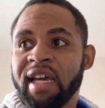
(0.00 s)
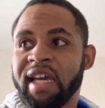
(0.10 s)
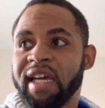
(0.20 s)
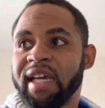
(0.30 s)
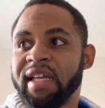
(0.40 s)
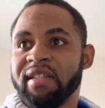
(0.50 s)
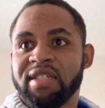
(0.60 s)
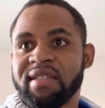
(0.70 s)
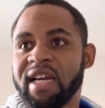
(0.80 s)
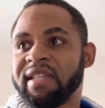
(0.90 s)
And
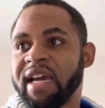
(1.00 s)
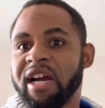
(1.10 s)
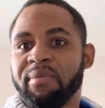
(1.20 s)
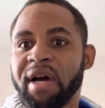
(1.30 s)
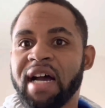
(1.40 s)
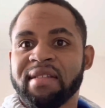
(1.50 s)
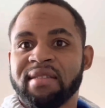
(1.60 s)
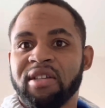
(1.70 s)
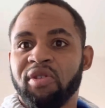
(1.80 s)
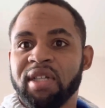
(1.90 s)
just like the
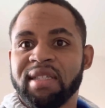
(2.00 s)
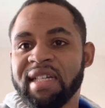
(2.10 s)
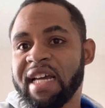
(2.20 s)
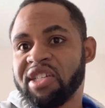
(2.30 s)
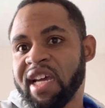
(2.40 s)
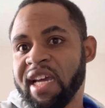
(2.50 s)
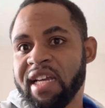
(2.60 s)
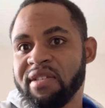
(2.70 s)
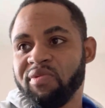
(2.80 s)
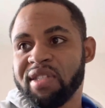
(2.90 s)
airbox, the only thing that
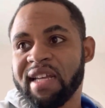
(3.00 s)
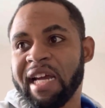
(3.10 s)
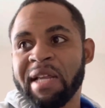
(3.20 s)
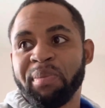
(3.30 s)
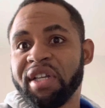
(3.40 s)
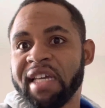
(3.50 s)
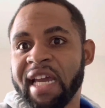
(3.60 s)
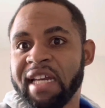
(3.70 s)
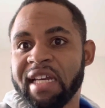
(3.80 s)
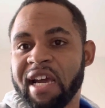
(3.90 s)
changed was like I put a
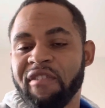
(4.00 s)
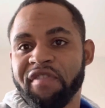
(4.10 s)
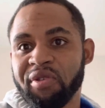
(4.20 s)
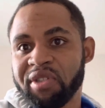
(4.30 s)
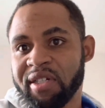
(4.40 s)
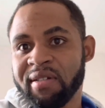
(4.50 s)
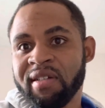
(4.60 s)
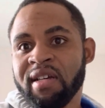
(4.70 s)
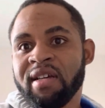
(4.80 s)
K&N air filter.